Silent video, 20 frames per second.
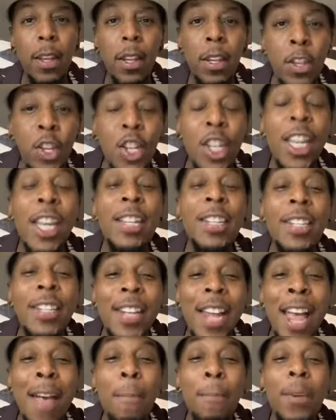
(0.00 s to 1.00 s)
Look at
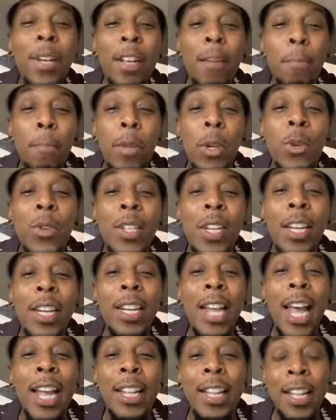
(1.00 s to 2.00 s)
sampling music
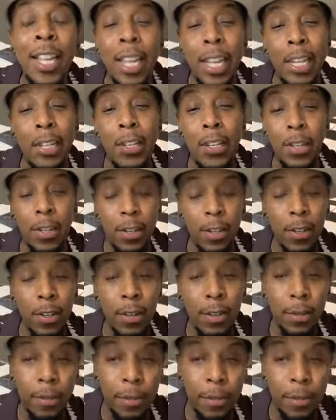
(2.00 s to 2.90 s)
like this.